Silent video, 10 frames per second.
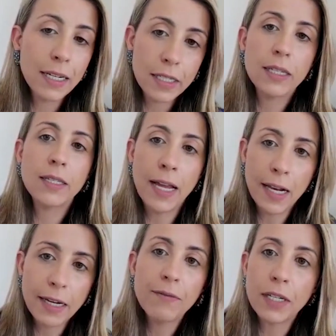that this is a
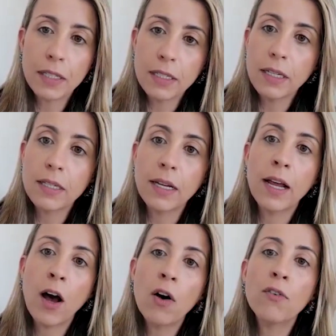liver disease,
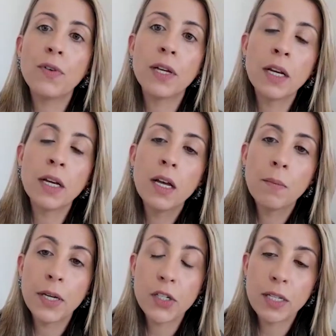and often
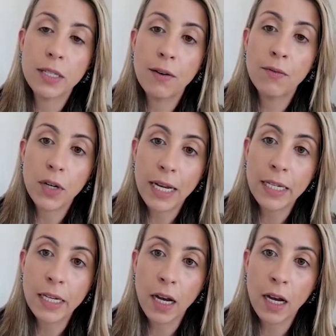patients have
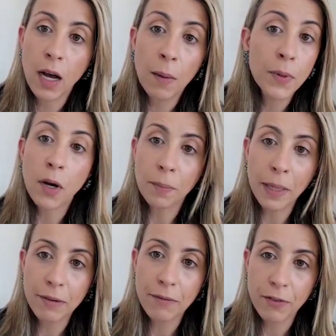already
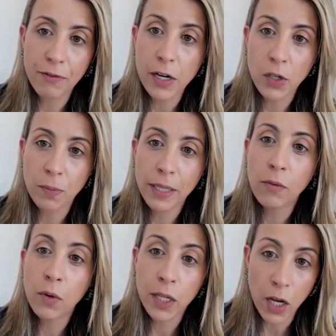abnormal liver function, but
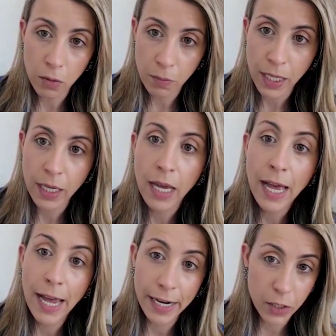that would not be
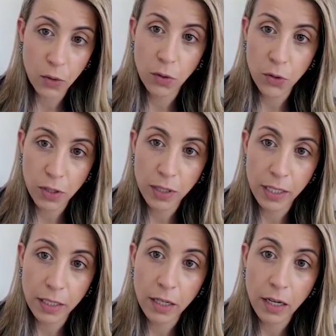an exclusion
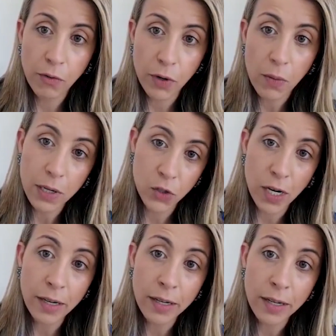criteria for our
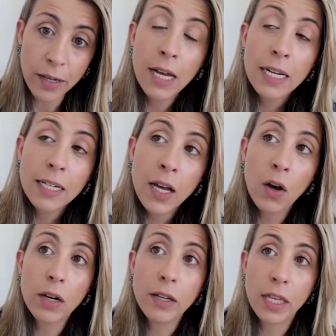trial. The
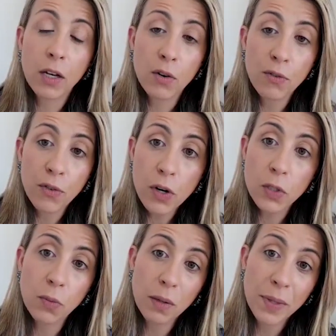only thing, of
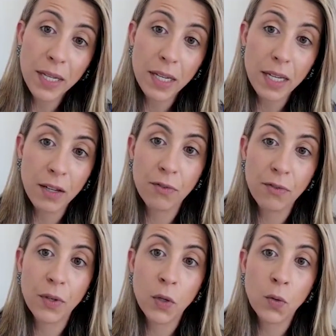course, will be if
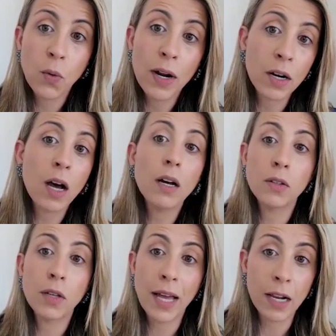you are
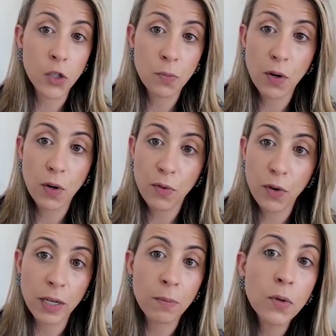not eligible
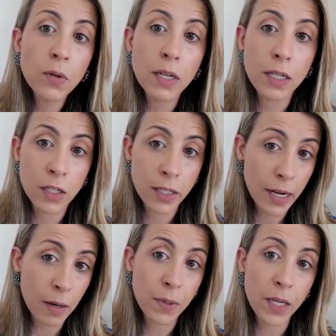for immune
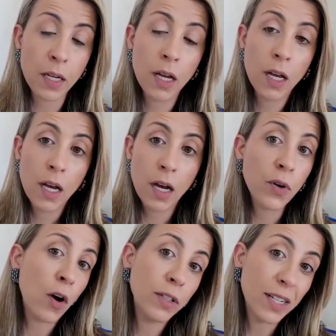therapy
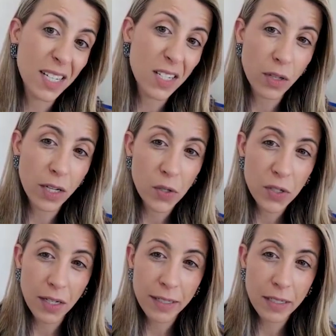for other reasons.
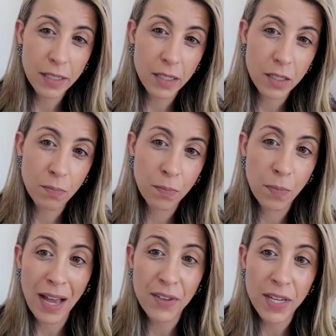Usually this is
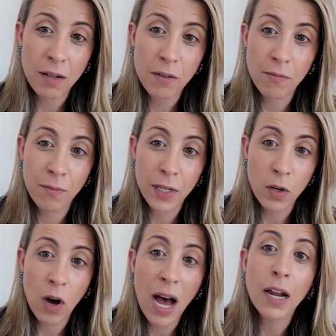having,
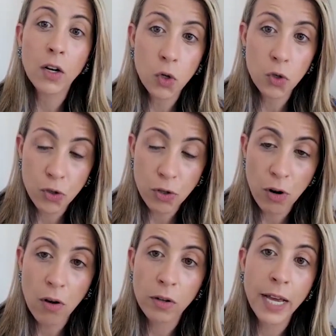
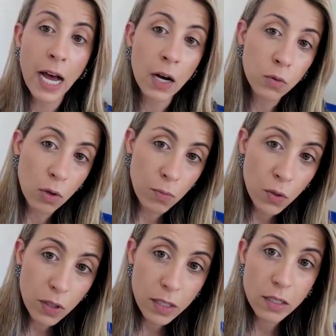uncontrolled
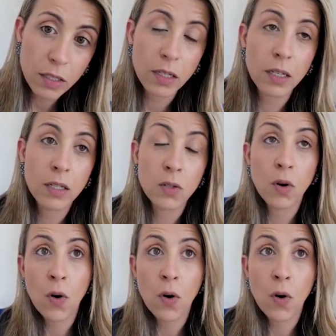autoimmune disease